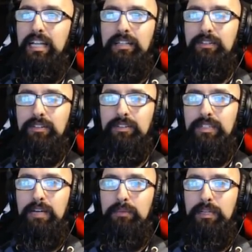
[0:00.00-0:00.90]
I, I, don't
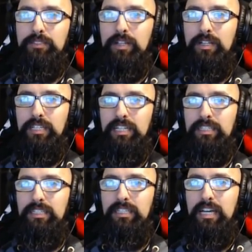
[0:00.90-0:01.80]
know. I might lose Hark
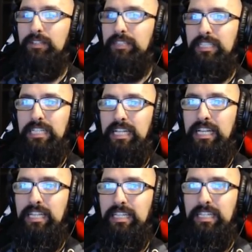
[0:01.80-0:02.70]
here. I don't think that
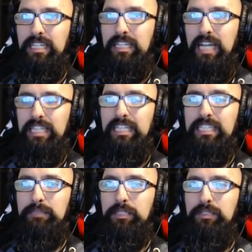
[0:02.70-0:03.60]
did anything. I think he's